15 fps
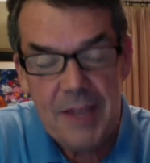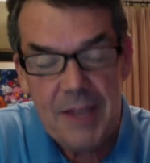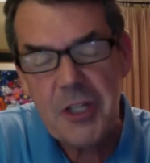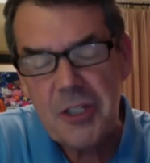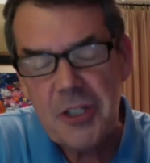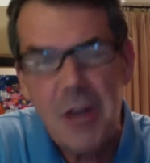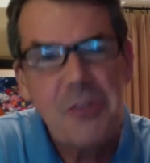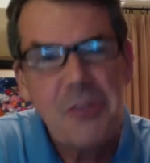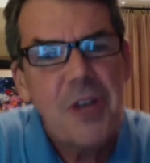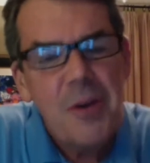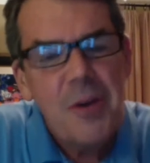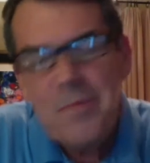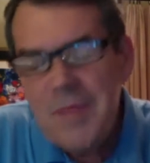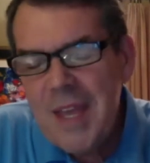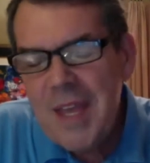She's
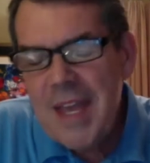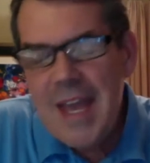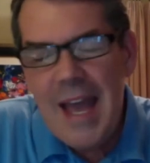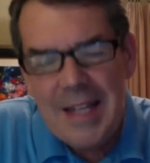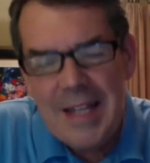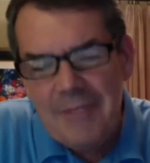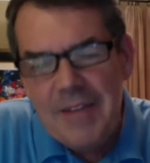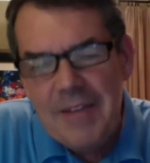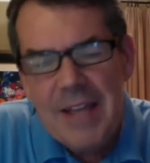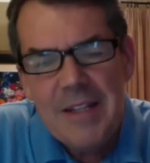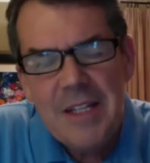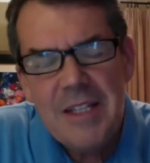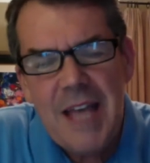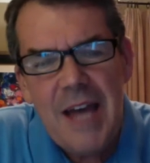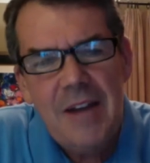also, I found this
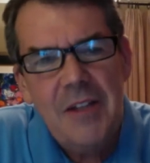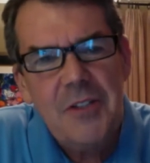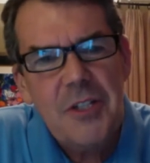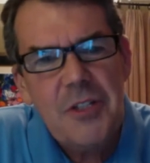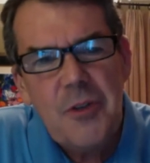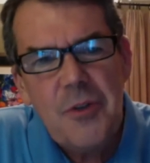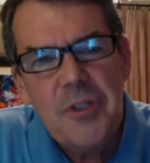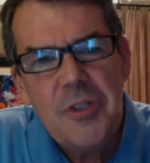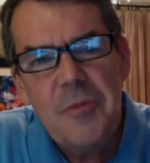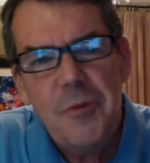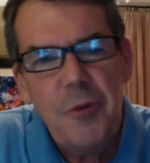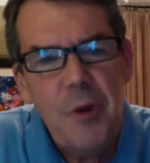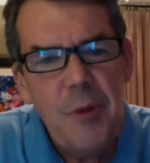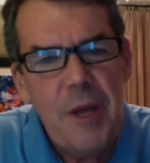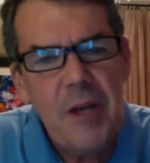out, I'm just doing some
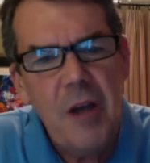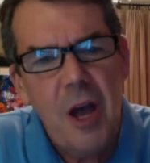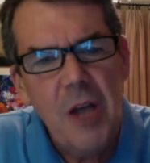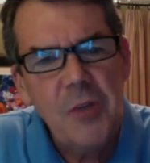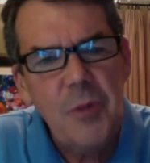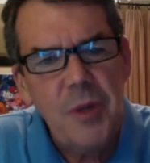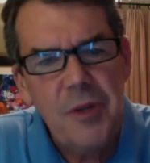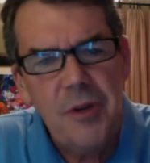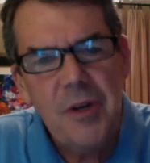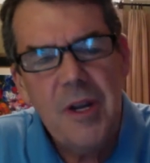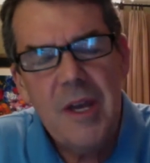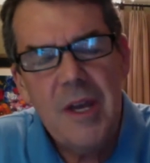three-way calls with her,